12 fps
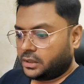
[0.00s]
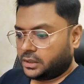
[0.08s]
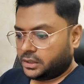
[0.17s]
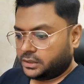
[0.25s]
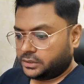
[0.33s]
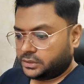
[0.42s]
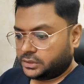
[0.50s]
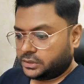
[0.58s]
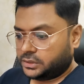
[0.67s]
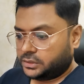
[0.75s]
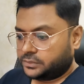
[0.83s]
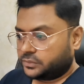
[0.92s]
And
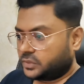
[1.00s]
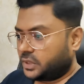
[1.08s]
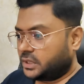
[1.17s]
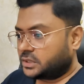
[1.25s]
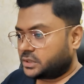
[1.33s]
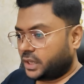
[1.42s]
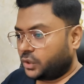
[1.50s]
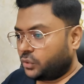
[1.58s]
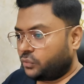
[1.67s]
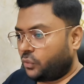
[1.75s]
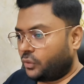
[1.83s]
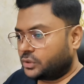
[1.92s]
guys, thank you
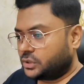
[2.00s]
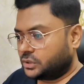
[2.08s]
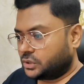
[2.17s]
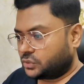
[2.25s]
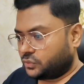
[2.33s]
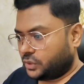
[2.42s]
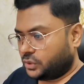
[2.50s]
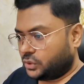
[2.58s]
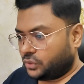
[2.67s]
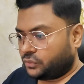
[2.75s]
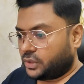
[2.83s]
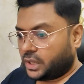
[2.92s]
for watching this
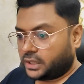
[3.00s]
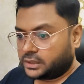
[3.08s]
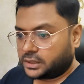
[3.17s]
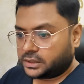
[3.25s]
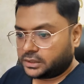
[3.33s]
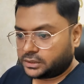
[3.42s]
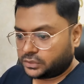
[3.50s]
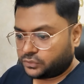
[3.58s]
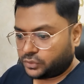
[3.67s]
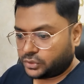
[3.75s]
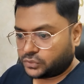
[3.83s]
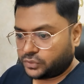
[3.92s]
video. If you like the content
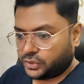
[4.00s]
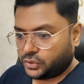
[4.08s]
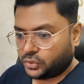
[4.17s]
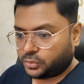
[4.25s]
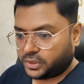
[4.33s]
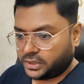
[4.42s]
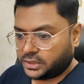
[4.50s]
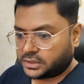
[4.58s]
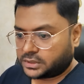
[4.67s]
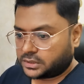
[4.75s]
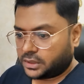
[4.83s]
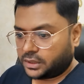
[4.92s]
for this video, please
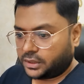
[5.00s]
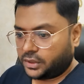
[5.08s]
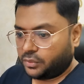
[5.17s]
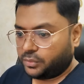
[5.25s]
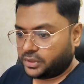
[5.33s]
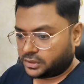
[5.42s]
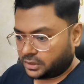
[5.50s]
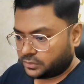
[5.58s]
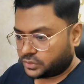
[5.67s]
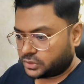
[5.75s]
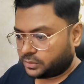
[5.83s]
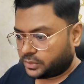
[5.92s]
give me a
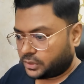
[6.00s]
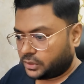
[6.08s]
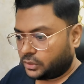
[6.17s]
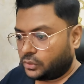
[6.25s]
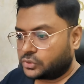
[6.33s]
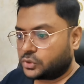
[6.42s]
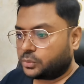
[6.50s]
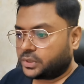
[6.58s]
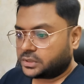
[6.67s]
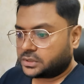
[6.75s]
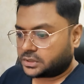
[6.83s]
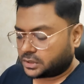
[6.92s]
thumbs up and also
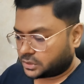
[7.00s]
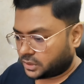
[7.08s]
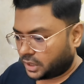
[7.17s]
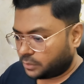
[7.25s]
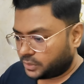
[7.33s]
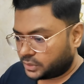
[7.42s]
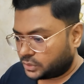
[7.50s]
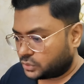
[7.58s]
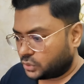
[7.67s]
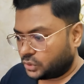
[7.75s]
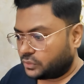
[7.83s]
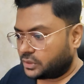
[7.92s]
press the subscribe button so
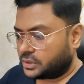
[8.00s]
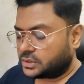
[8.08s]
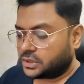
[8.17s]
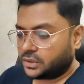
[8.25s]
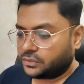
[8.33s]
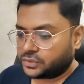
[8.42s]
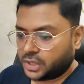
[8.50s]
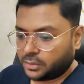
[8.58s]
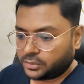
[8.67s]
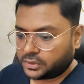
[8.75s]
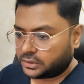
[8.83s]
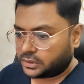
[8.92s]
you will receive
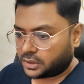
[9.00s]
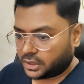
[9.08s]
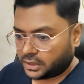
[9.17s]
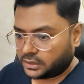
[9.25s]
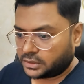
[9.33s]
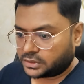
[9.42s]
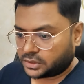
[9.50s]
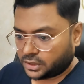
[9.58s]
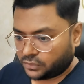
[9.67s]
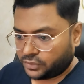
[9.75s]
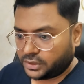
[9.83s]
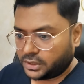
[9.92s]
same content like this
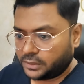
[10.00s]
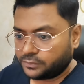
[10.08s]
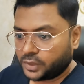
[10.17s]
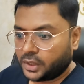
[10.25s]
every day.